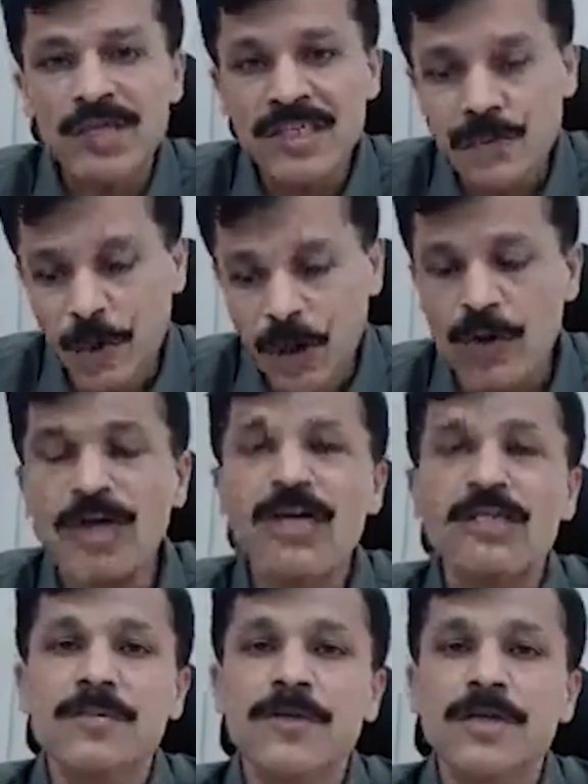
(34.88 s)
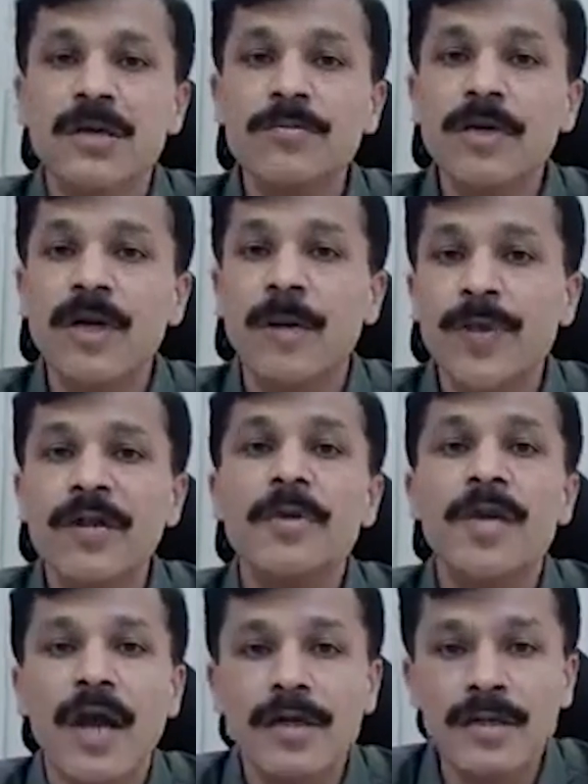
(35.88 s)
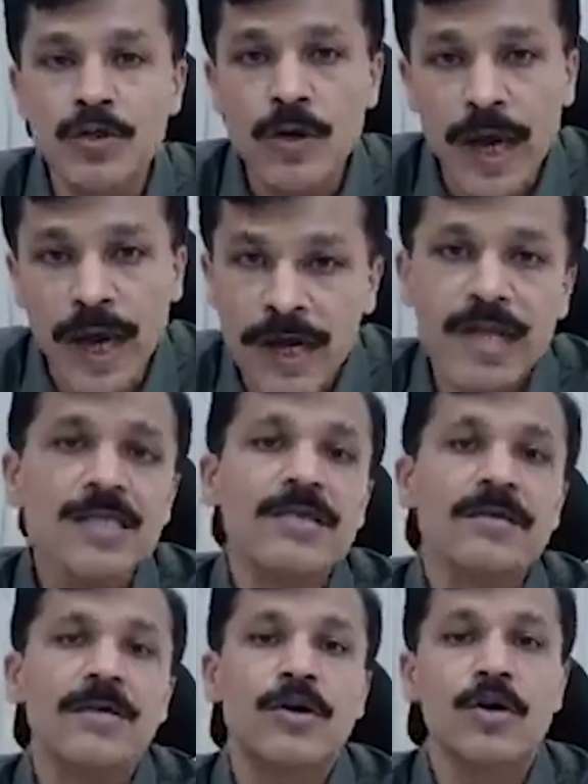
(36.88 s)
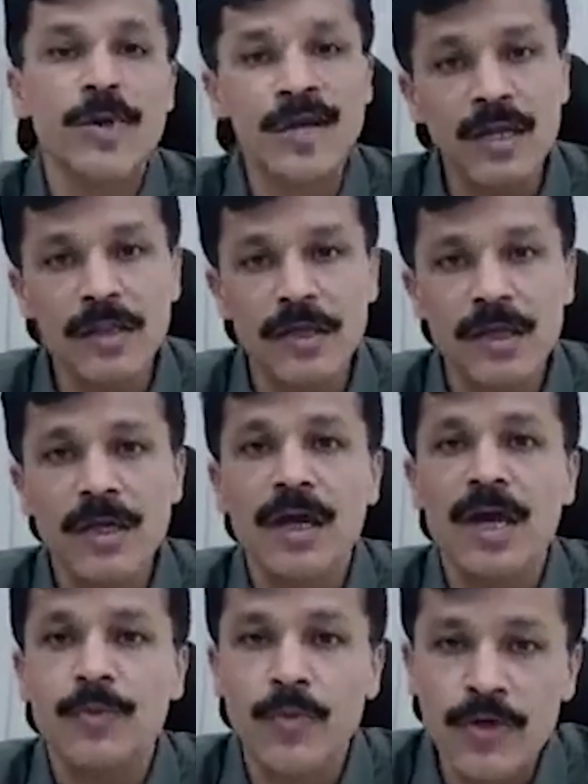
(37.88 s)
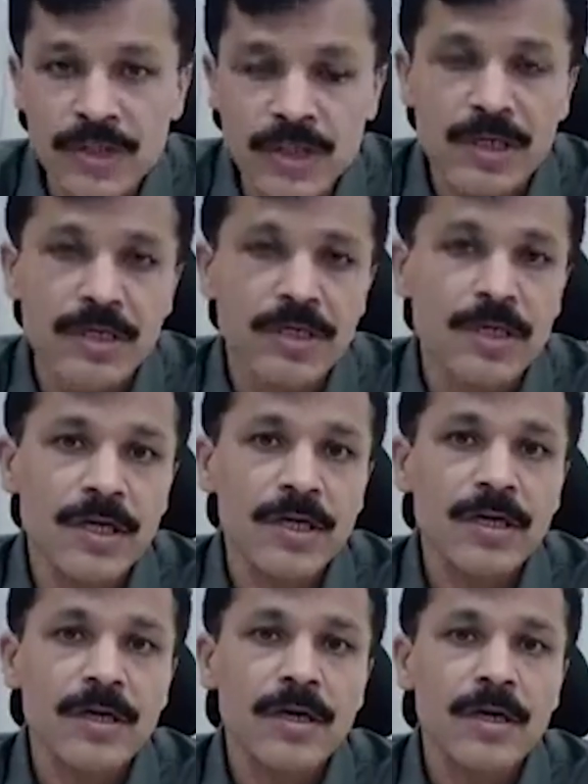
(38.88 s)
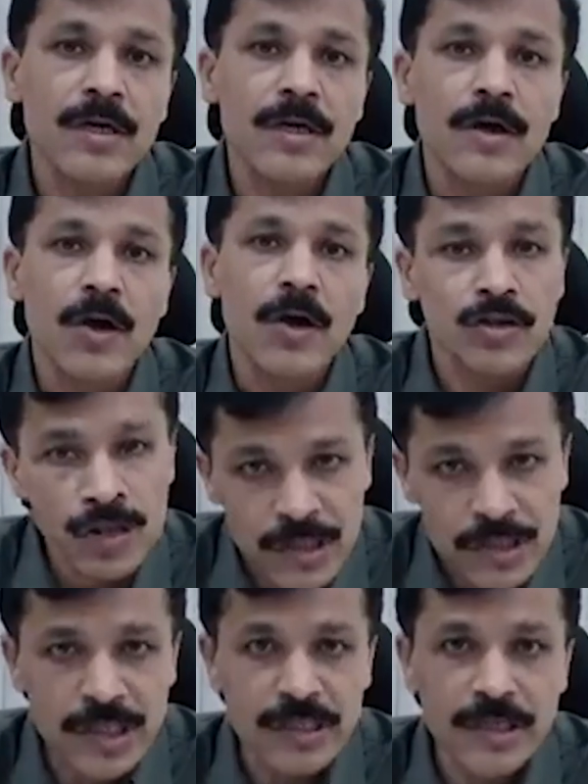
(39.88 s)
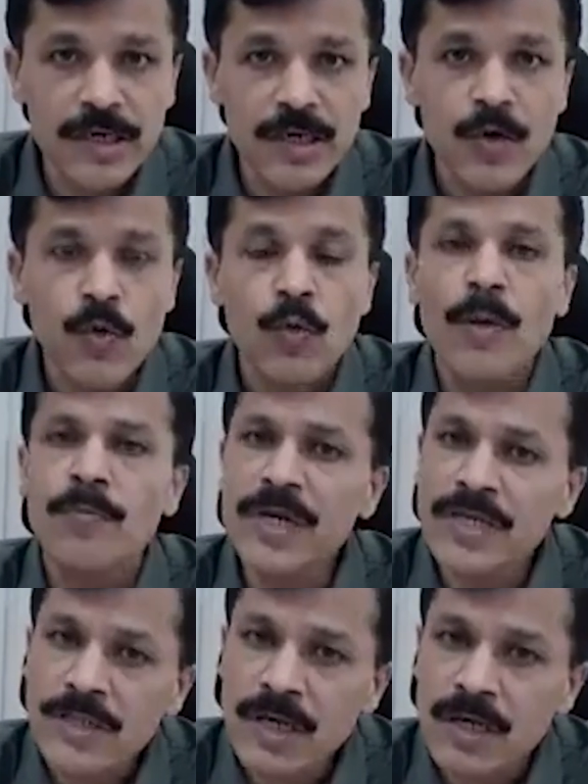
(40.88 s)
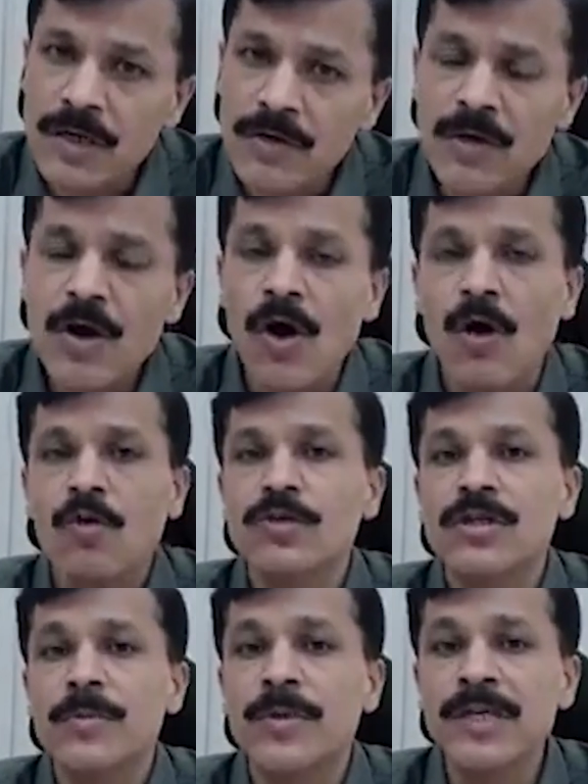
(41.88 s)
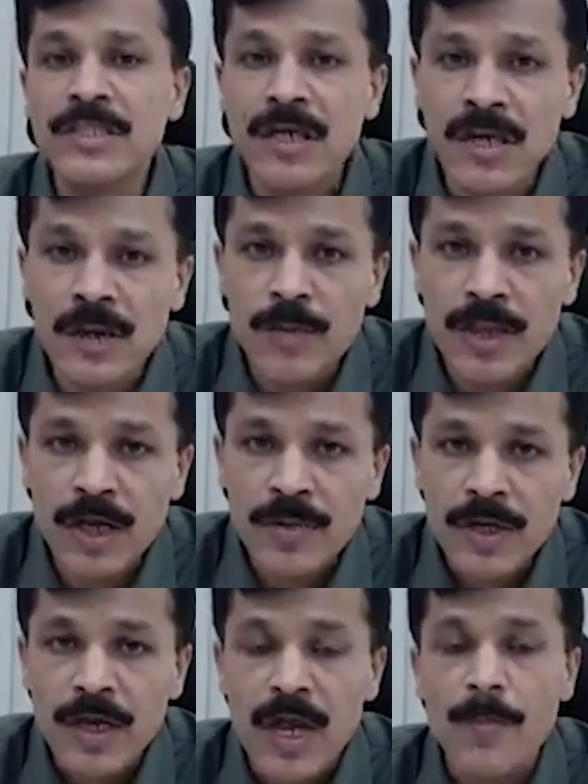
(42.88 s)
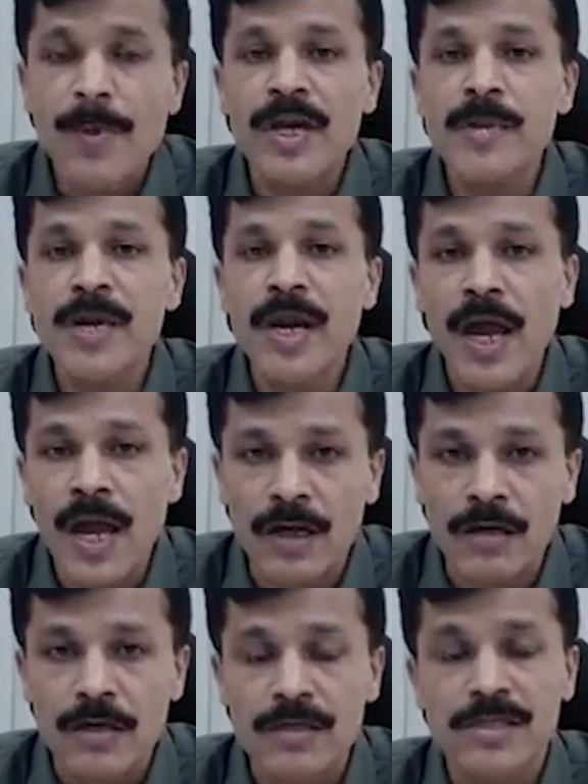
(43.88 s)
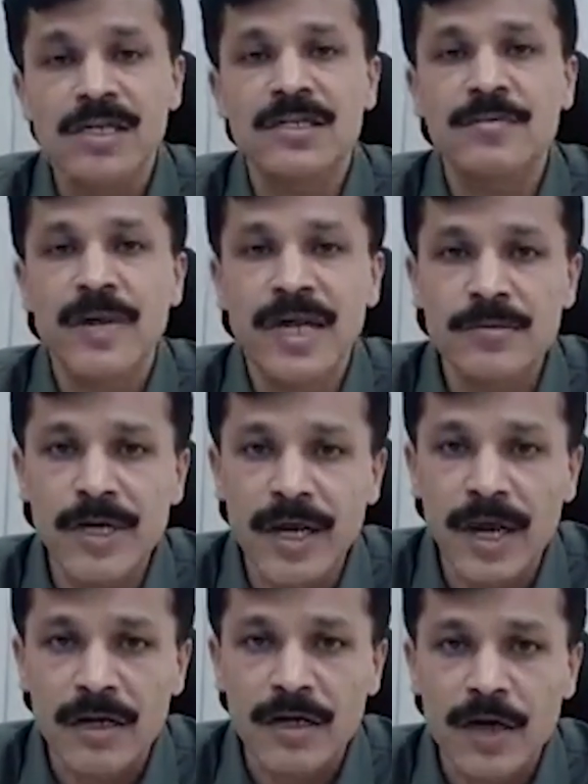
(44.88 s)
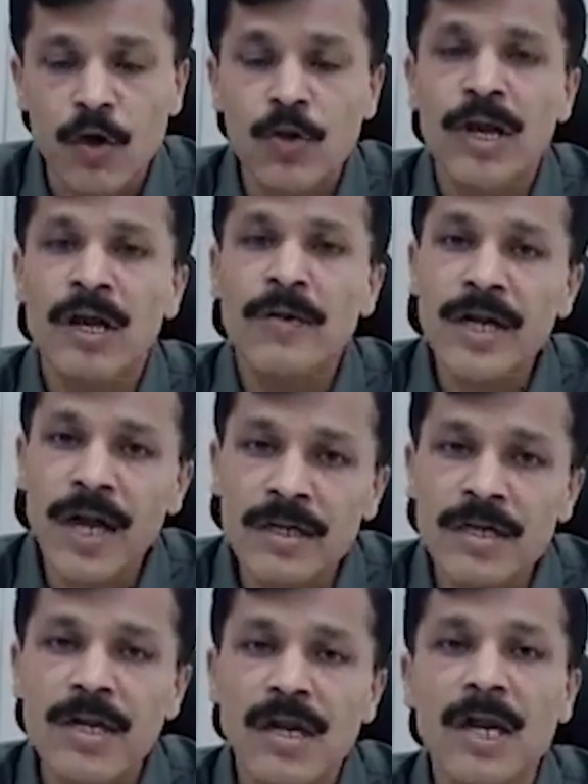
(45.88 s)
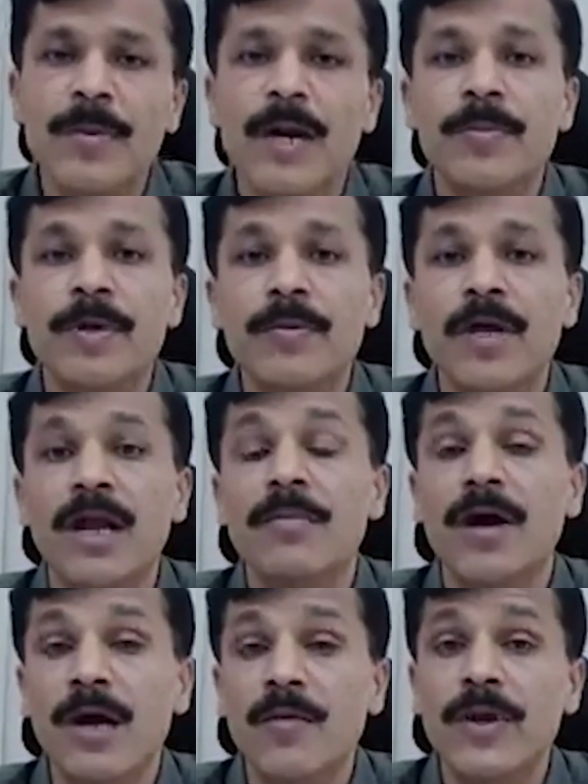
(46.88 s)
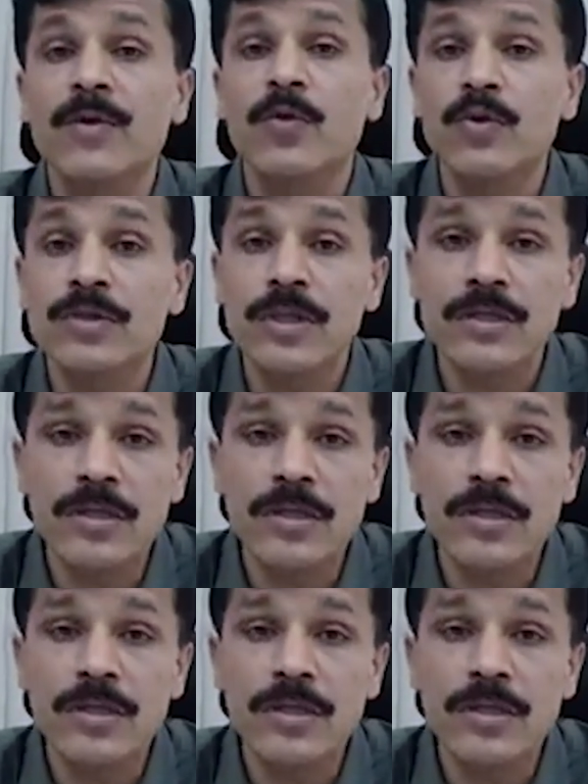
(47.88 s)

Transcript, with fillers: Mundray informed that the COVID nineteen statistics of Nagpur in the first three months, that is till three June, were as follows. Till June third we had four hundred cases, and after that June third there are four hundred above cases, and it's still.